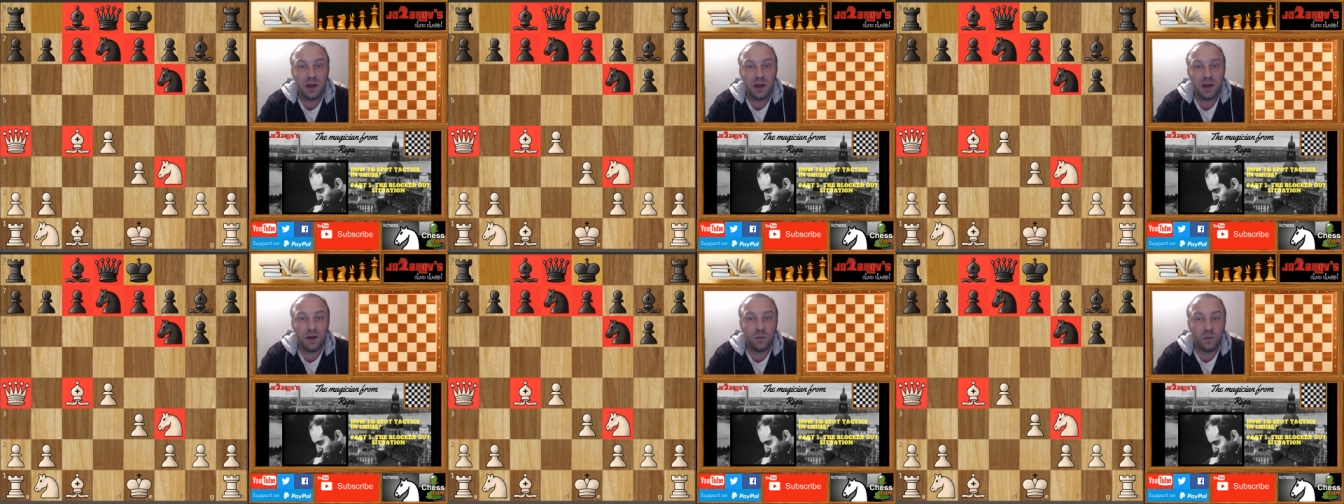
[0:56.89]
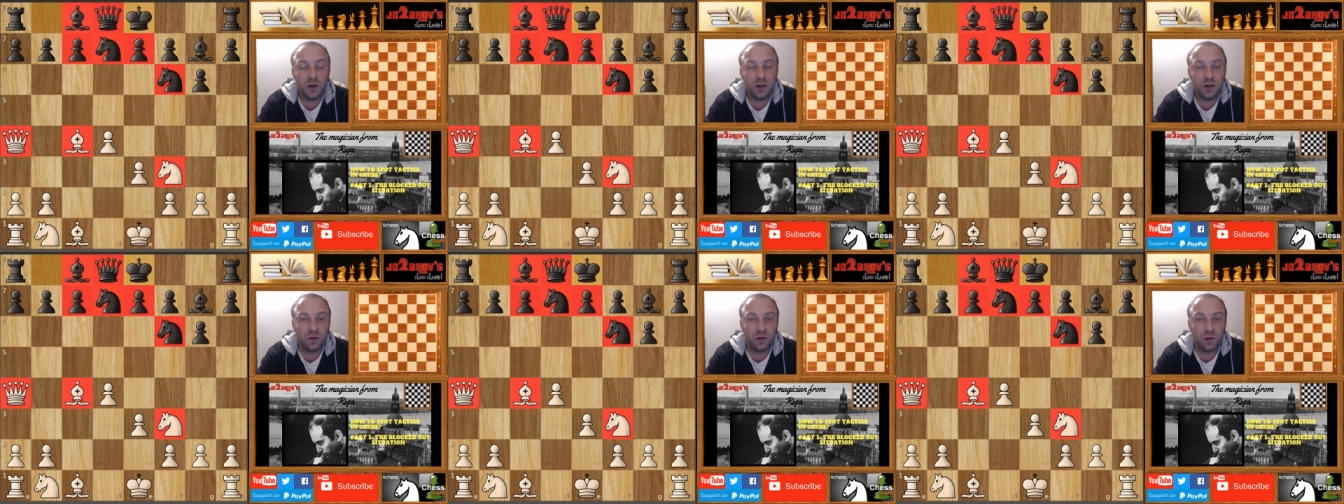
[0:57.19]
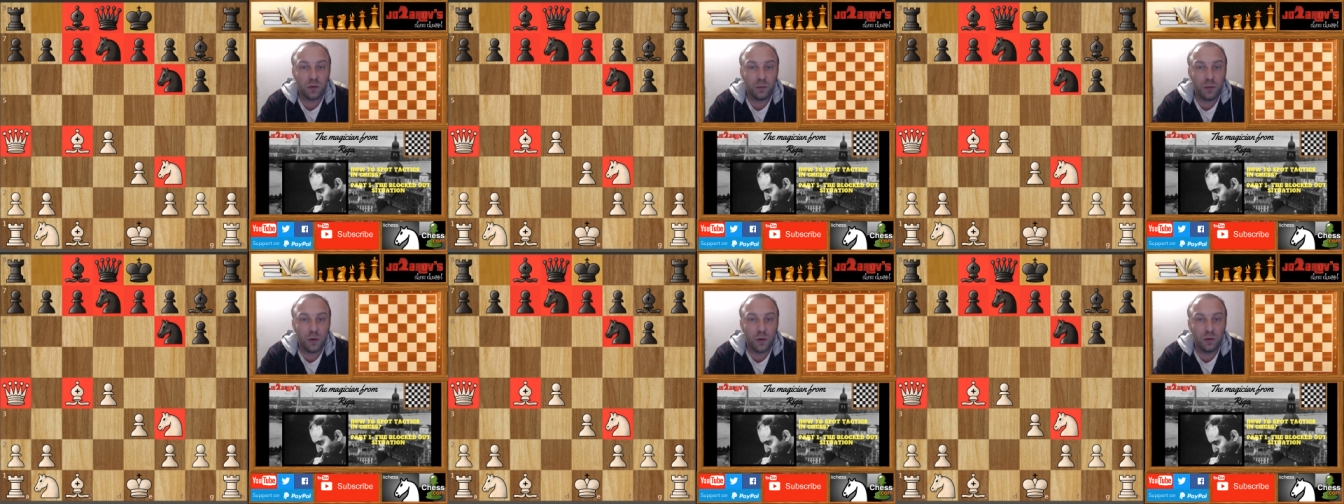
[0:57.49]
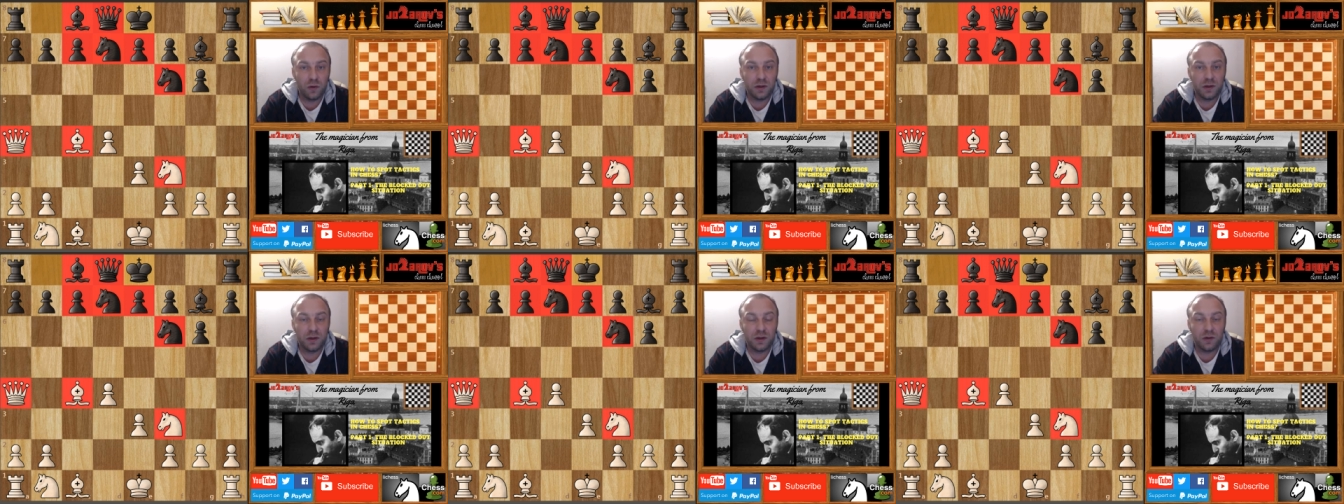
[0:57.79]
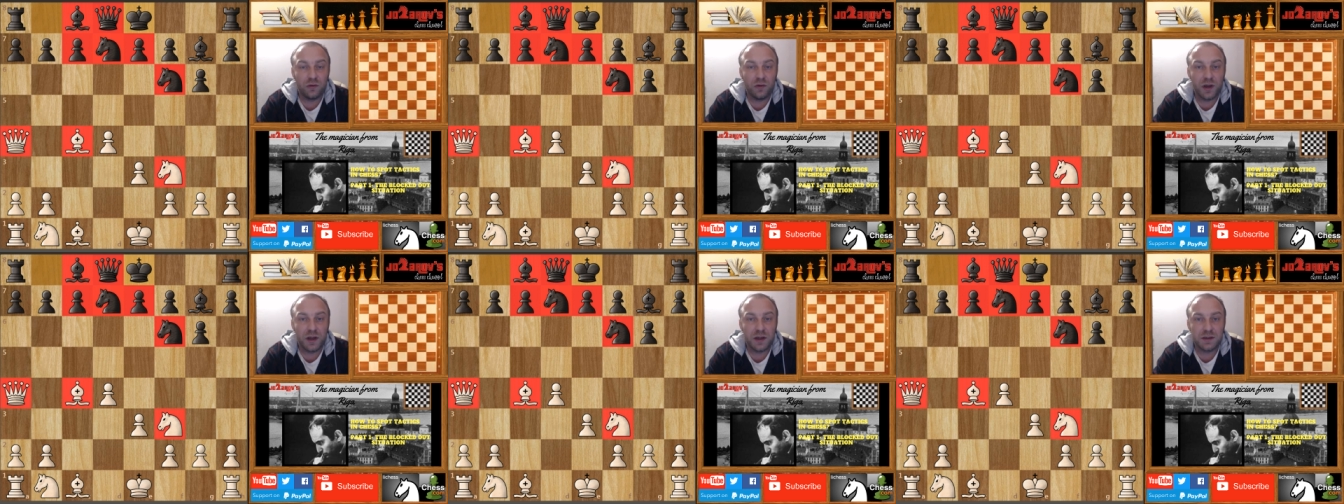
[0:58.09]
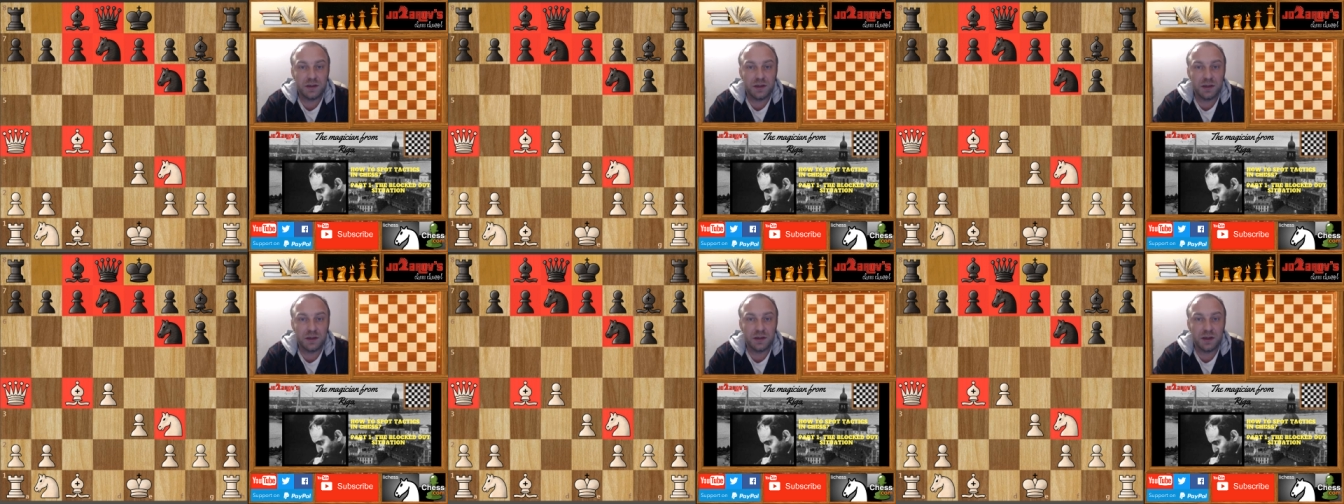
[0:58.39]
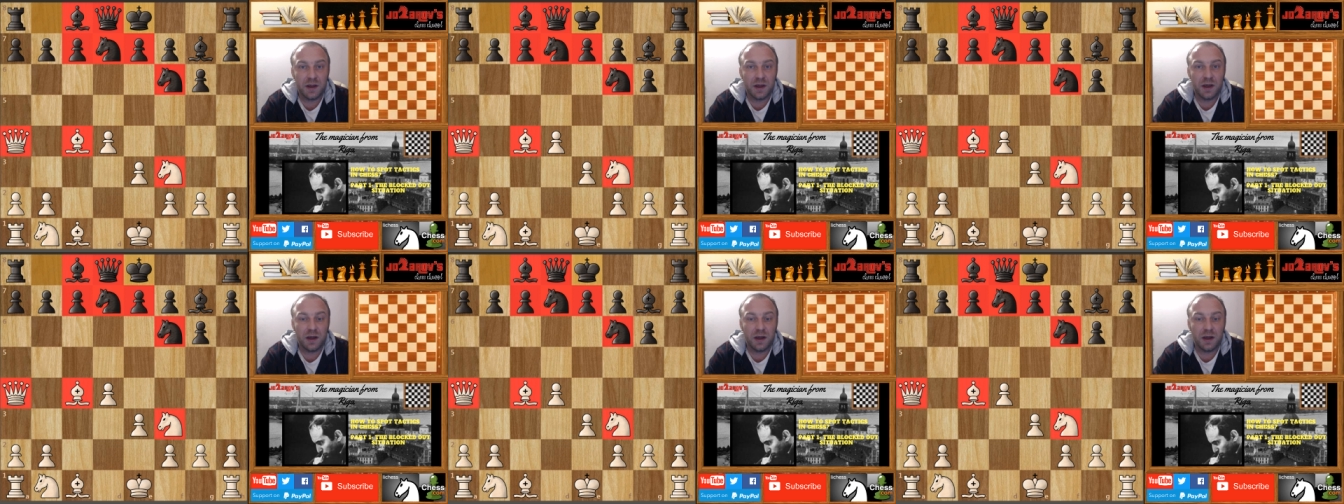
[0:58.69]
in which your opponent creates these